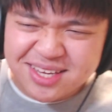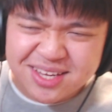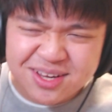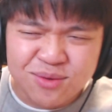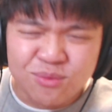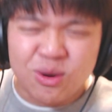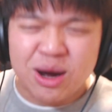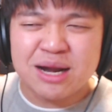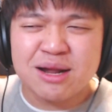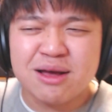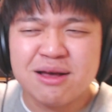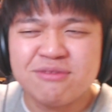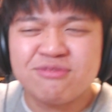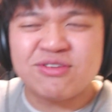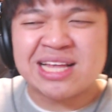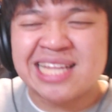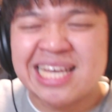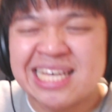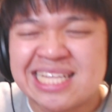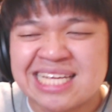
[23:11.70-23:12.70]
What? I
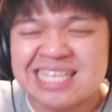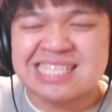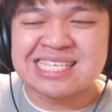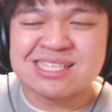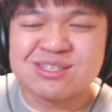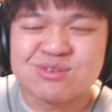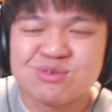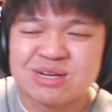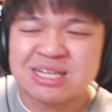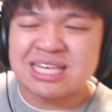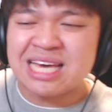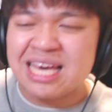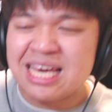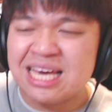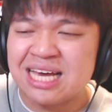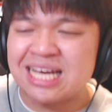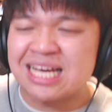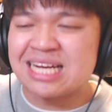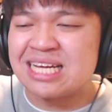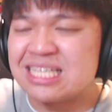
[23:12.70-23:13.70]
feel like this is really
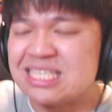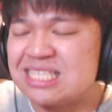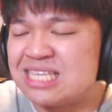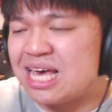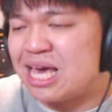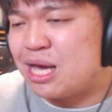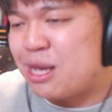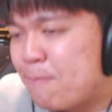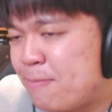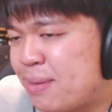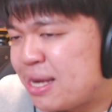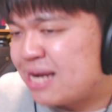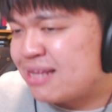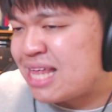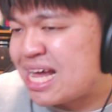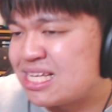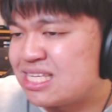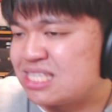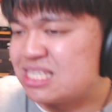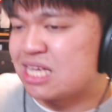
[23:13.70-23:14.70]
gonna take a bit of
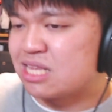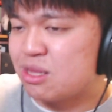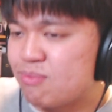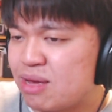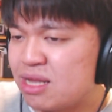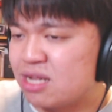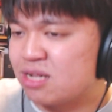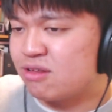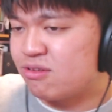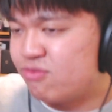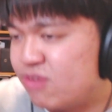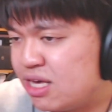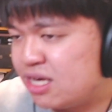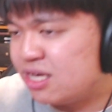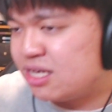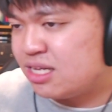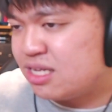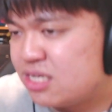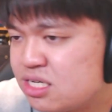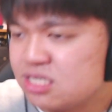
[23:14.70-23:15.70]
that sentimental
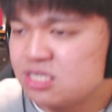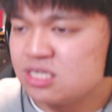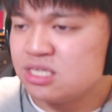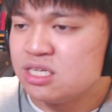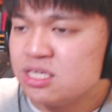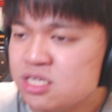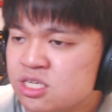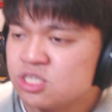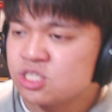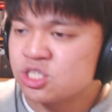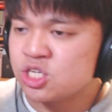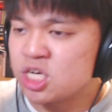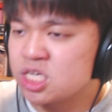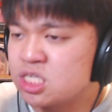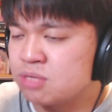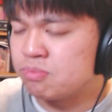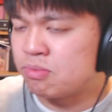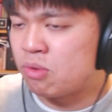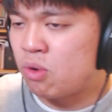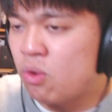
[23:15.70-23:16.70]
feel.
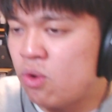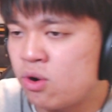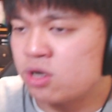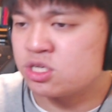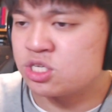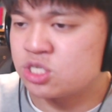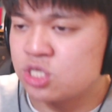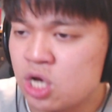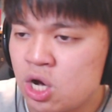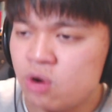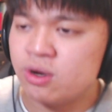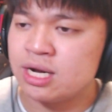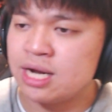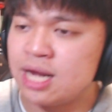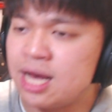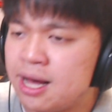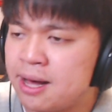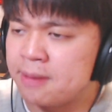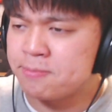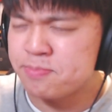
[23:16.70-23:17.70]
Just more so in
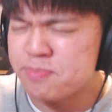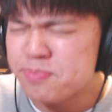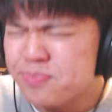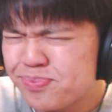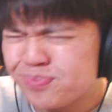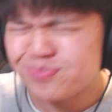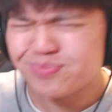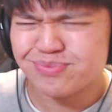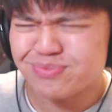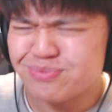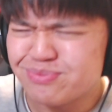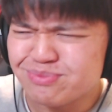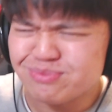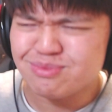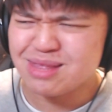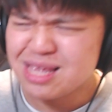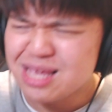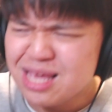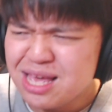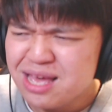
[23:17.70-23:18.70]
a
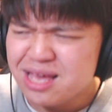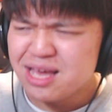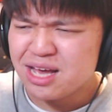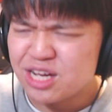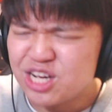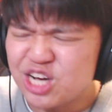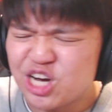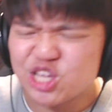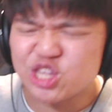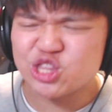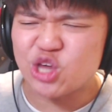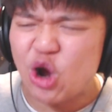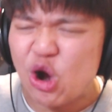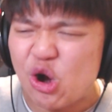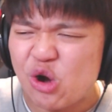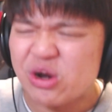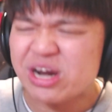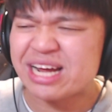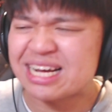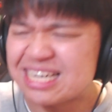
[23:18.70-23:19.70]

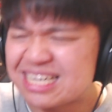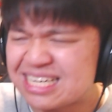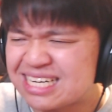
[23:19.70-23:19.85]
cathartic